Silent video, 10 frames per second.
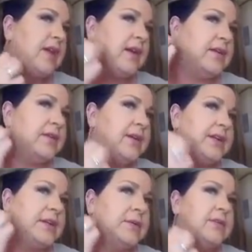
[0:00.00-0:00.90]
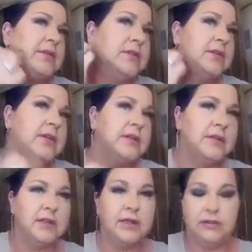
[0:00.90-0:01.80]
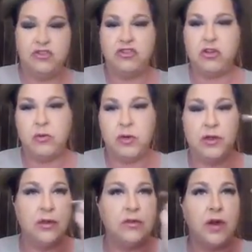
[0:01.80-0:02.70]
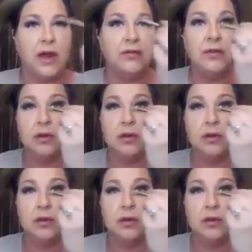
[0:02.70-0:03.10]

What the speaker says: I do. So worth the drive.